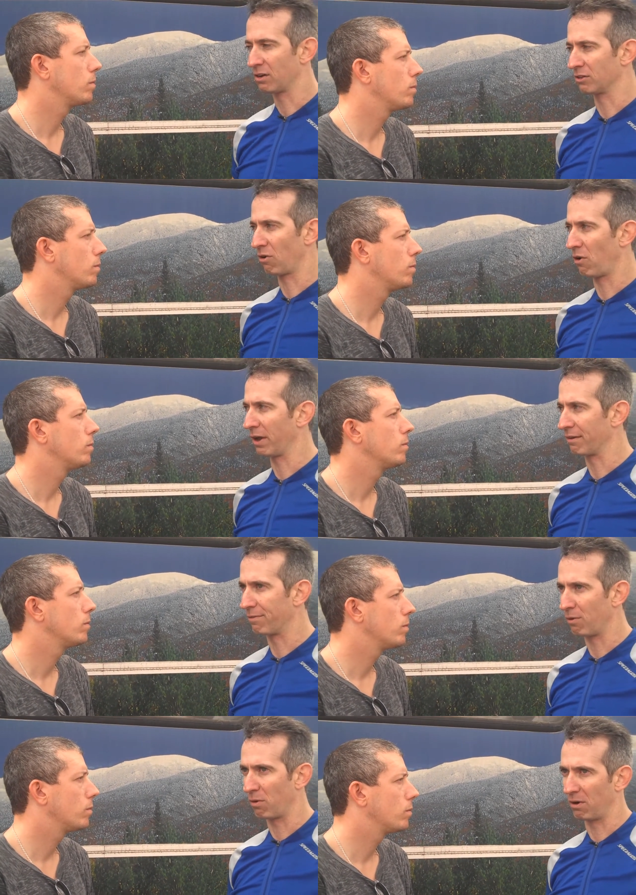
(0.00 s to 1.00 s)
Speaker 1: and growing
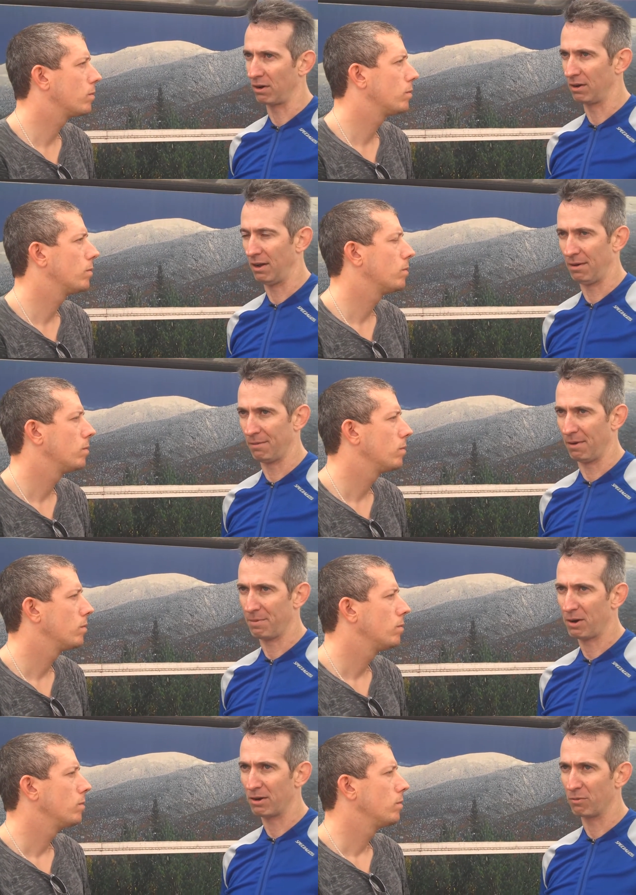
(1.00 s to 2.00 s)
for a
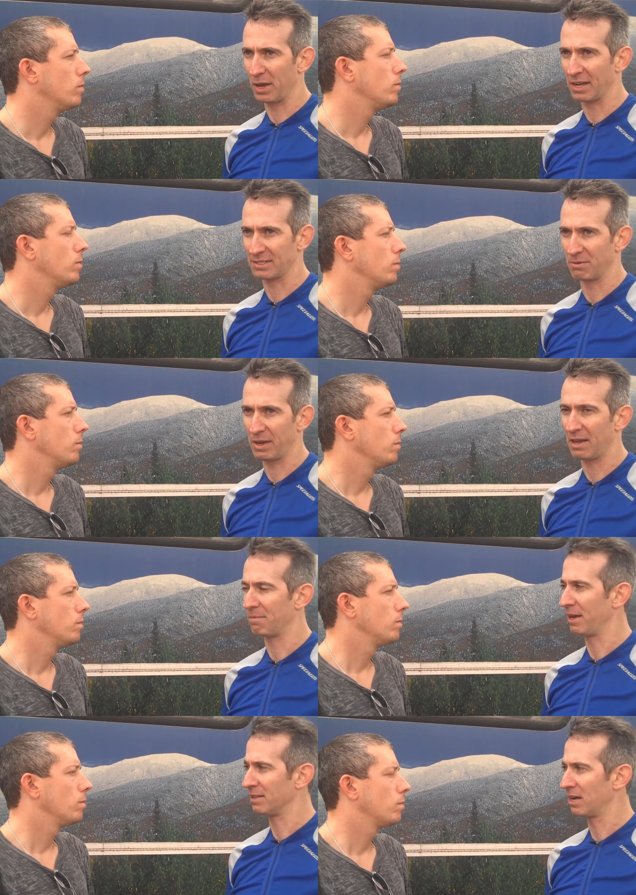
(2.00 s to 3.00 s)
period of weeks, and we had
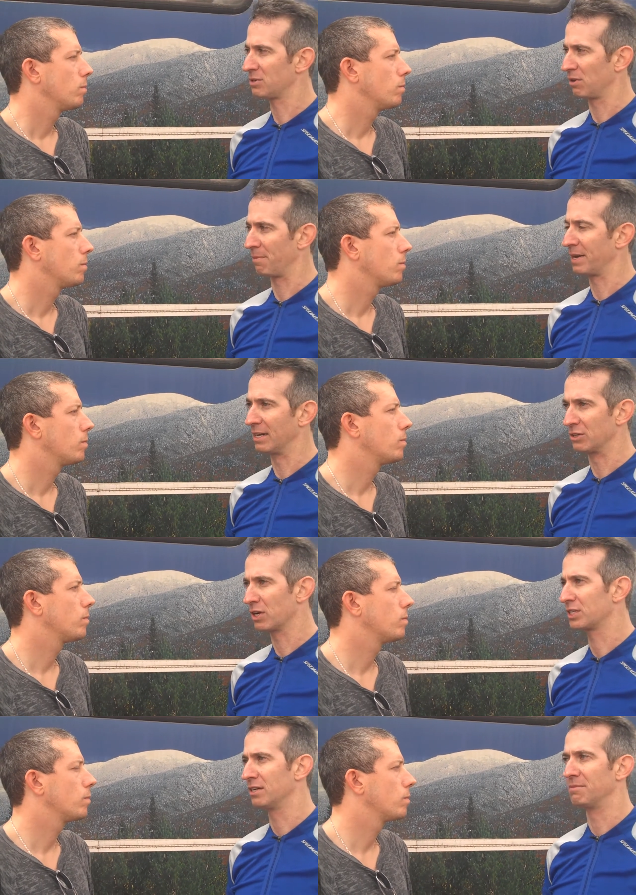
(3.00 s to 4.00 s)
been in touch with our
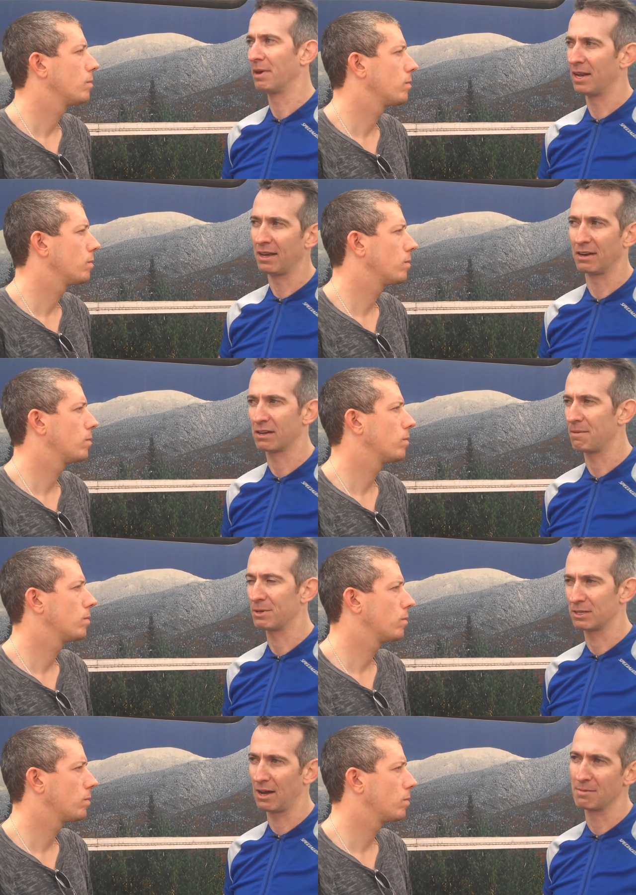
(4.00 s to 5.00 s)
pediatrician, been in a
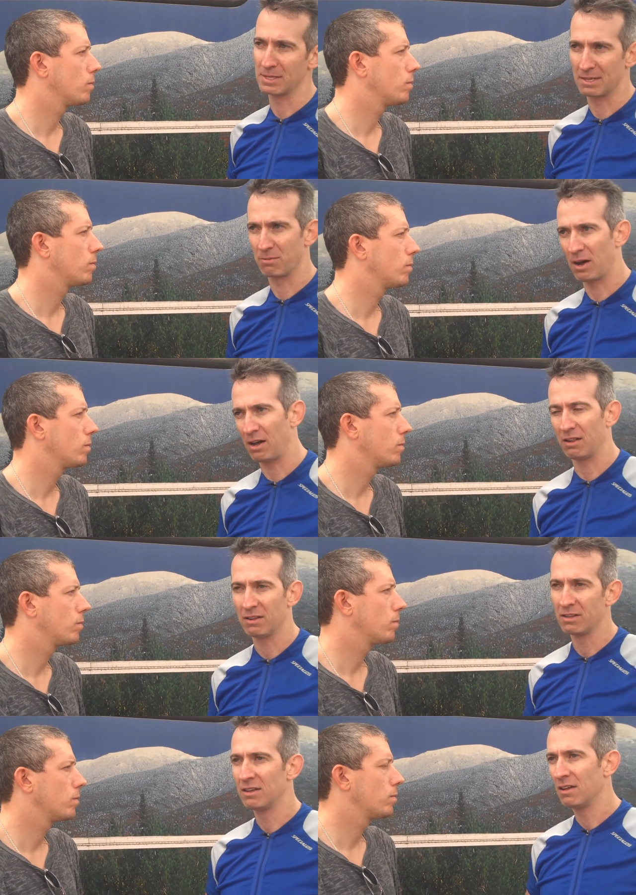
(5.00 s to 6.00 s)
couple times. They said, well,
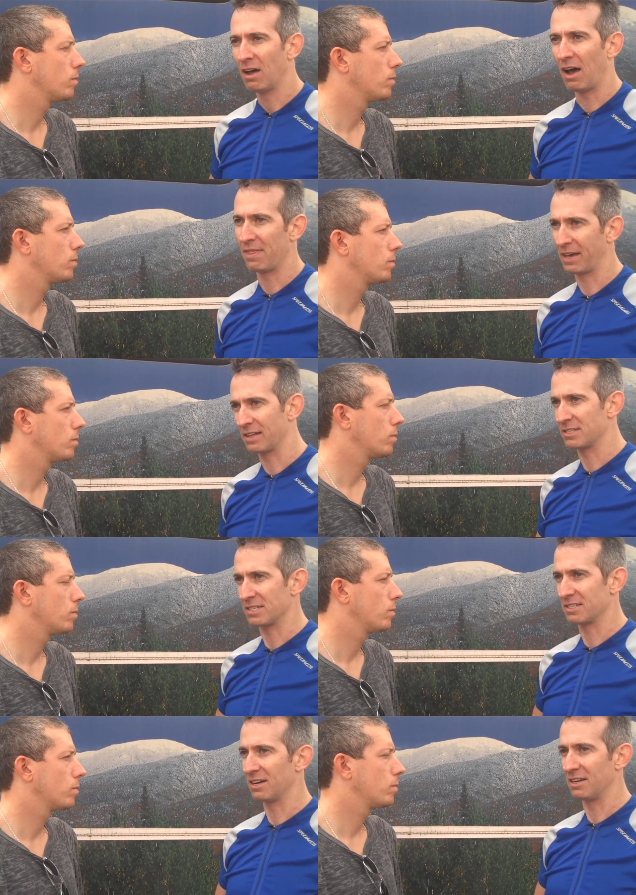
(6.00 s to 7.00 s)
I think it's
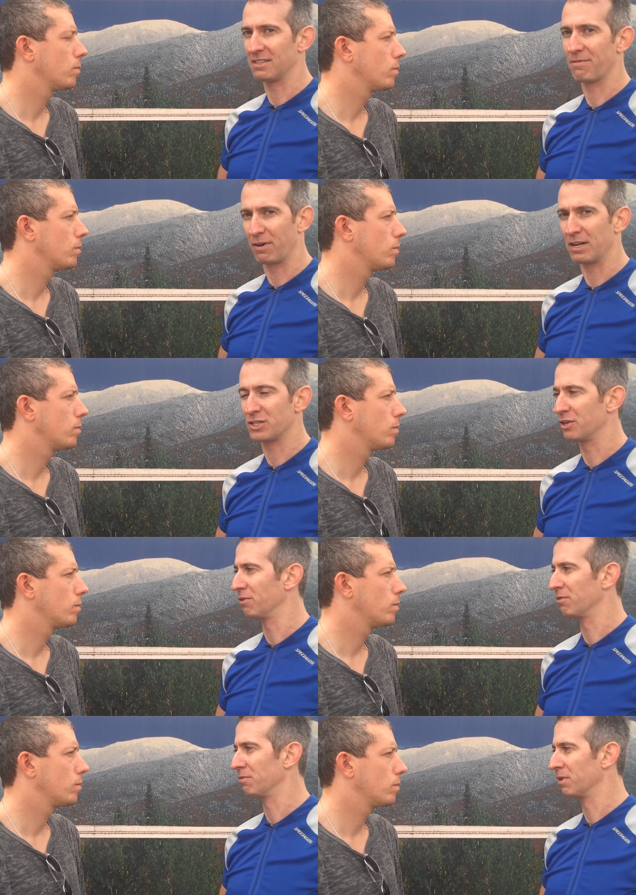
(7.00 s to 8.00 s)
just a different issue
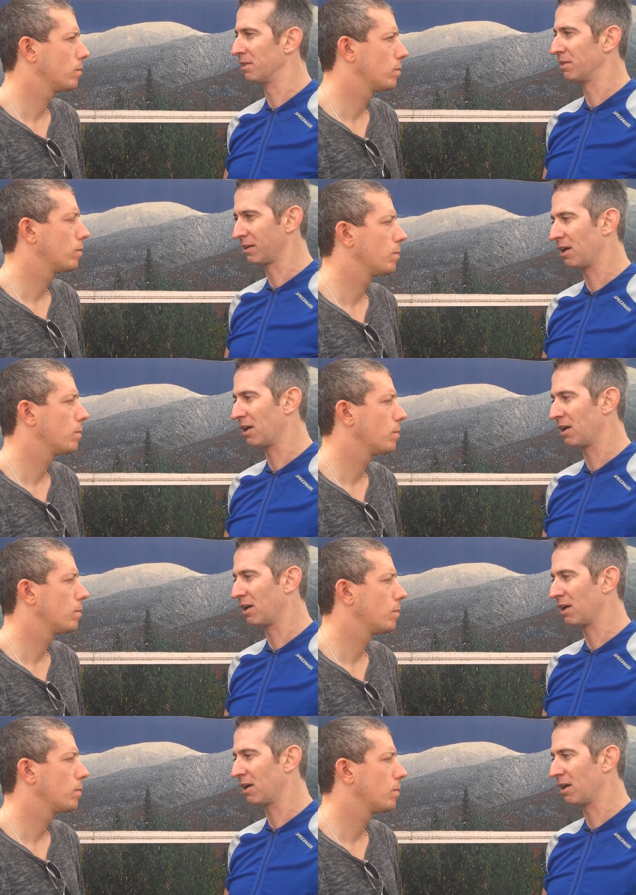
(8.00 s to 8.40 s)
with the